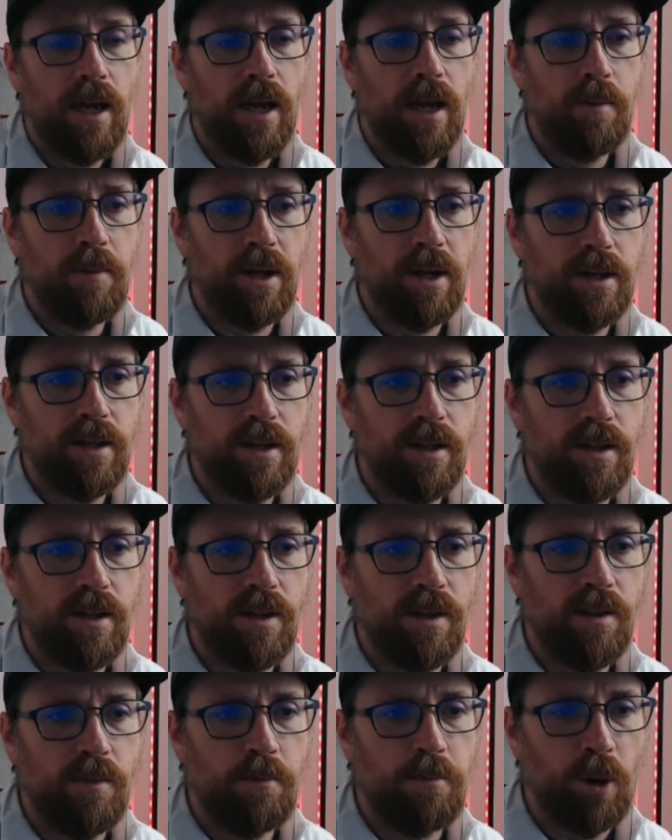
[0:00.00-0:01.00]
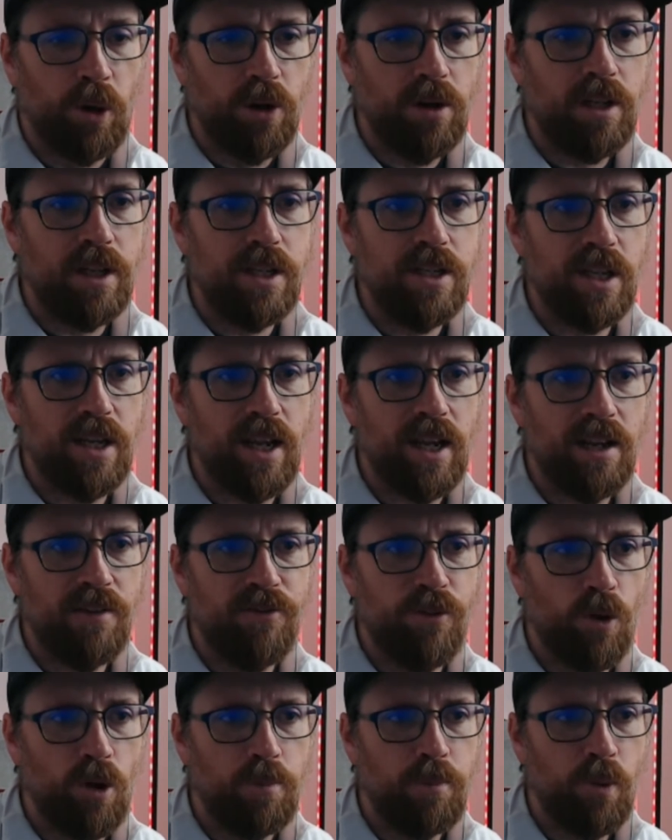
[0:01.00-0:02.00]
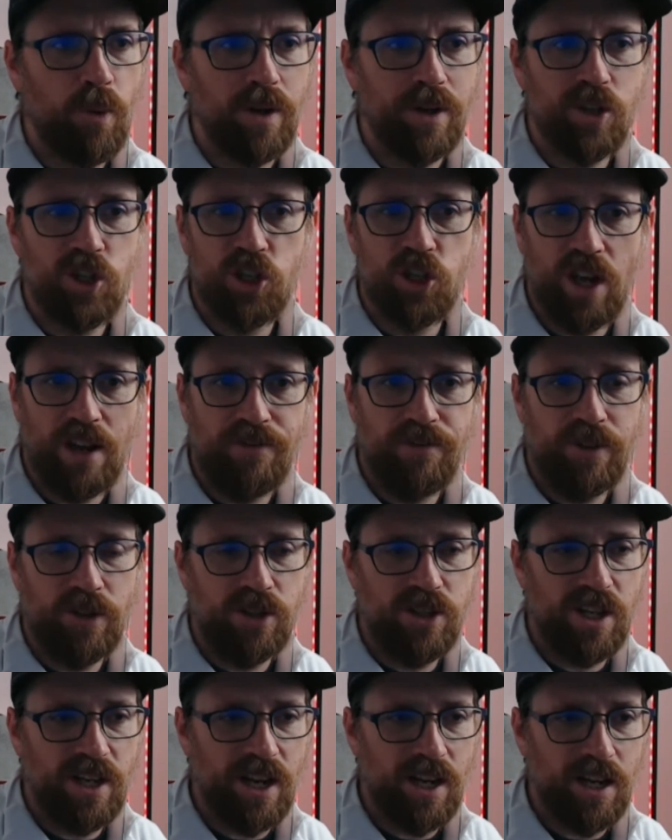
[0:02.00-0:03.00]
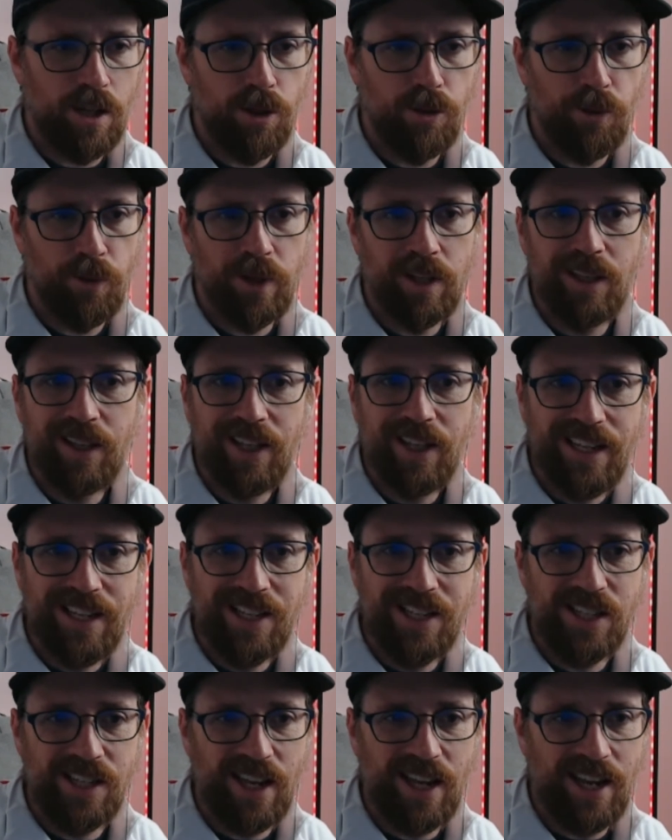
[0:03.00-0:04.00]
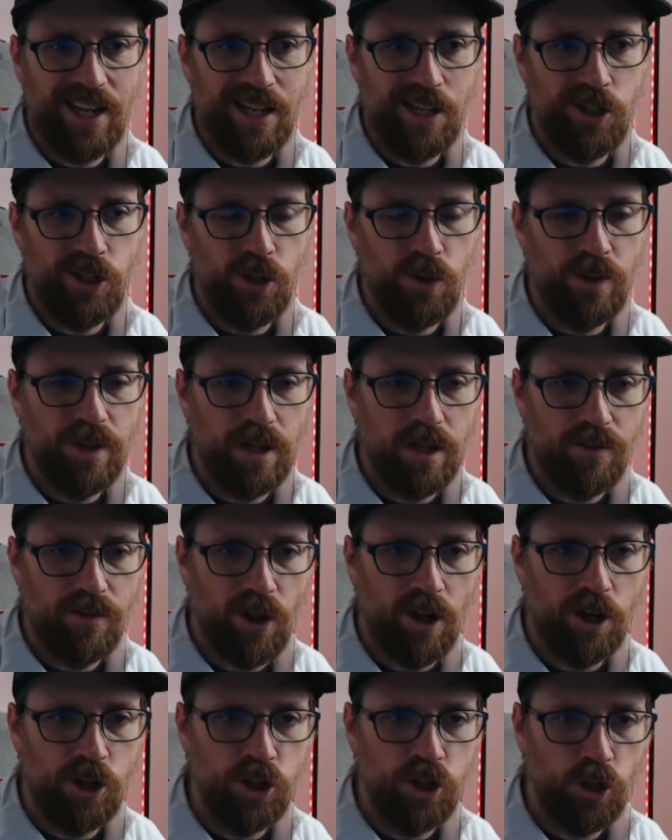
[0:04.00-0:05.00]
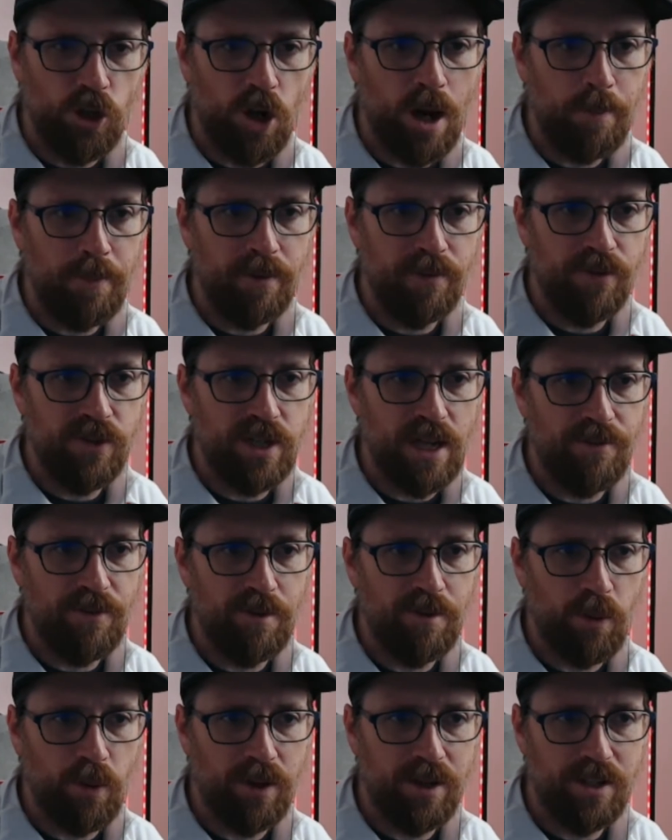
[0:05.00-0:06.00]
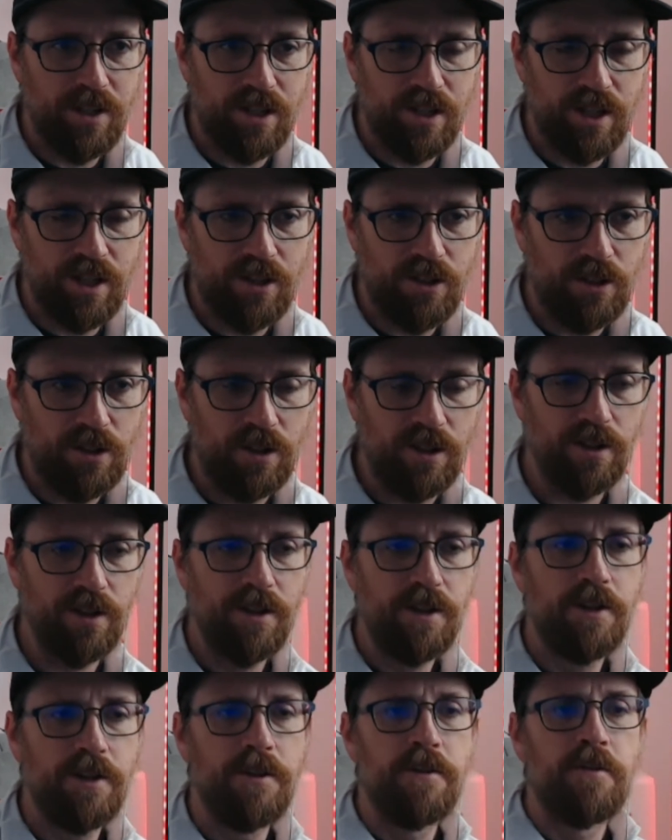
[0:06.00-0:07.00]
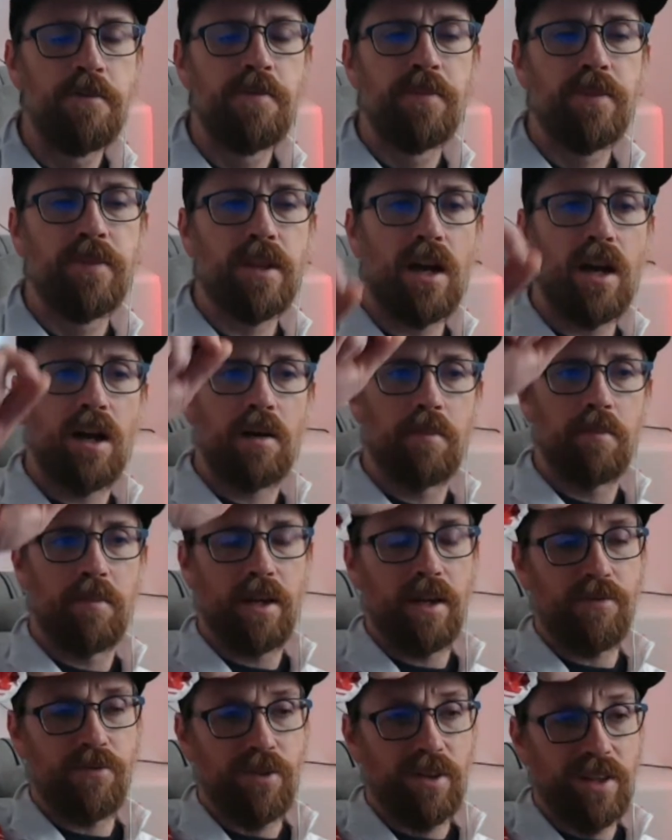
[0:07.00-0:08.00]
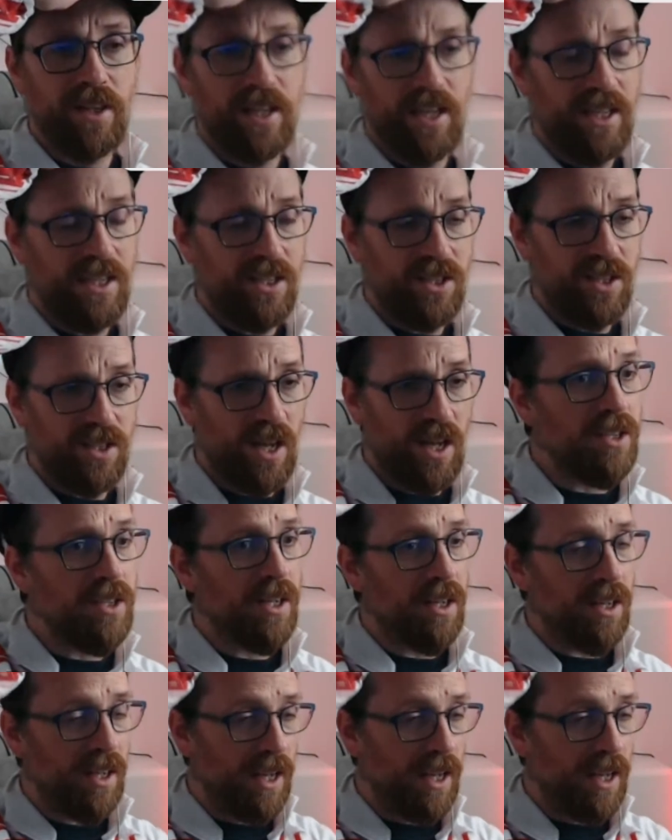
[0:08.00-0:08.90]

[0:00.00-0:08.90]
But Burnley's at 84 points, Sheffield's at 83, Leeds at 82, and then you've got a drop of 7 points to Sunderland. If Leeds doesn't